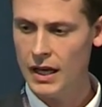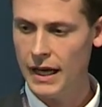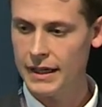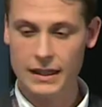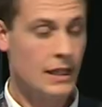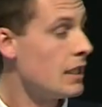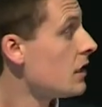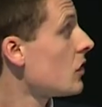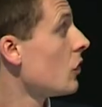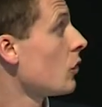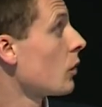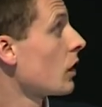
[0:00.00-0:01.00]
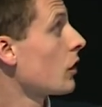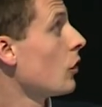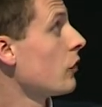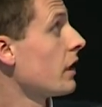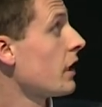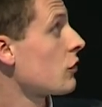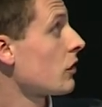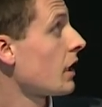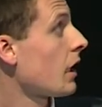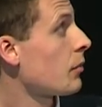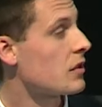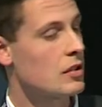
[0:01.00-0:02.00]
And key to the work of the Natural
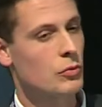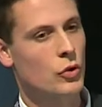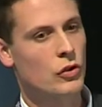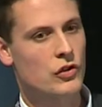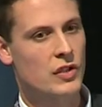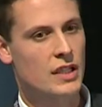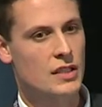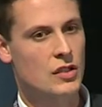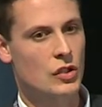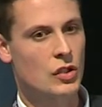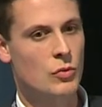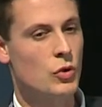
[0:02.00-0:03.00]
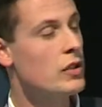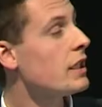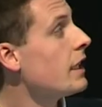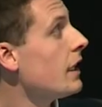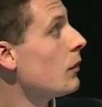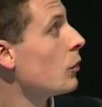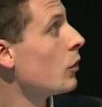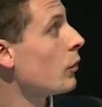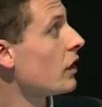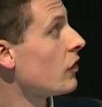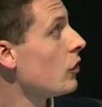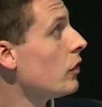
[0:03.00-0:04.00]
Capital Laboratory is to communicate what
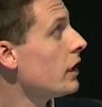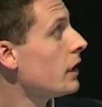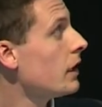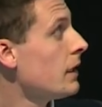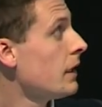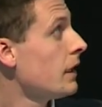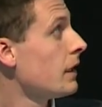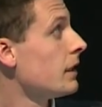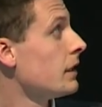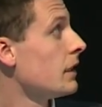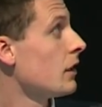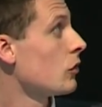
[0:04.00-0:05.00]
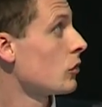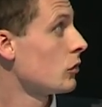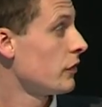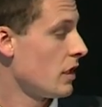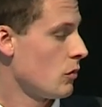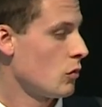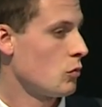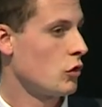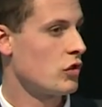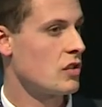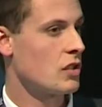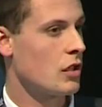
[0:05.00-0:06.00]
we're doing. Uh, I don't know if anyone
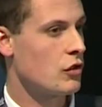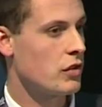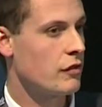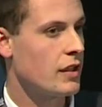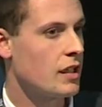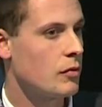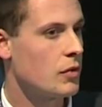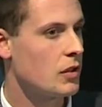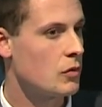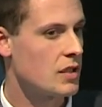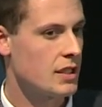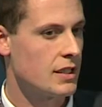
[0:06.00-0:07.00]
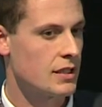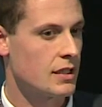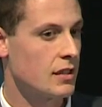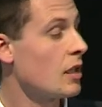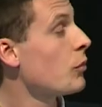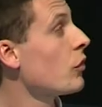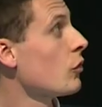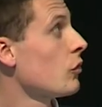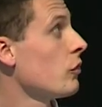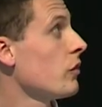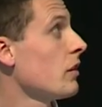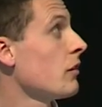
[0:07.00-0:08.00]
watches Countryfile, but there was an entire episode
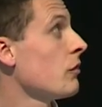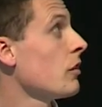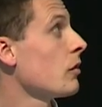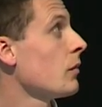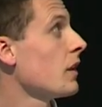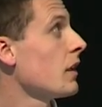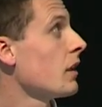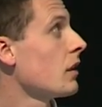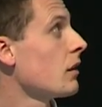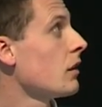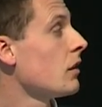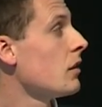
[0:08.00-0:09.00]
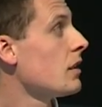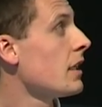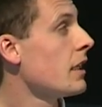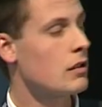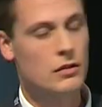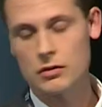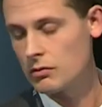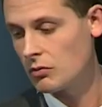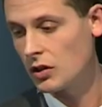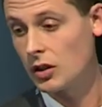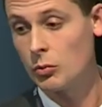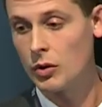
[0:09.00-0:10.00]
filmed there and aired
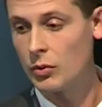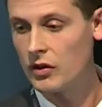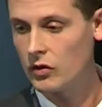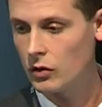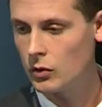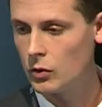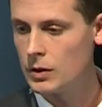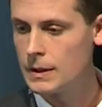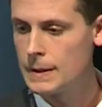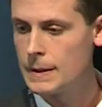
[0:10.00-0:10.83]
a couple of months ago.